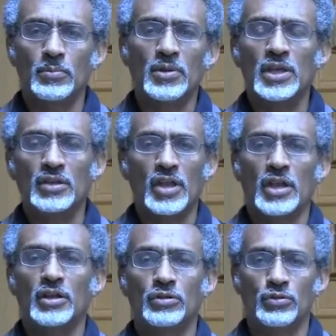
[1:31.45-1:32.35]
being
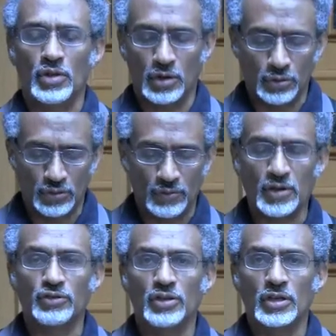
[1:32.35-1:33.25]
taken to the
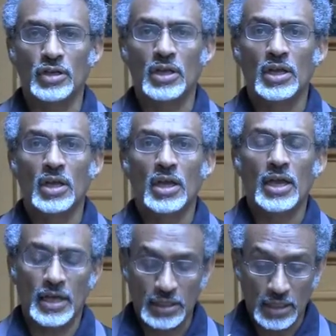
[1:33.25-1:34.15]
crucifixion.
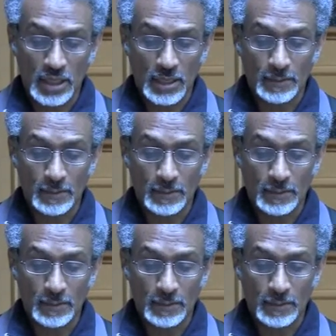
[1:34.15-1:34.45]
And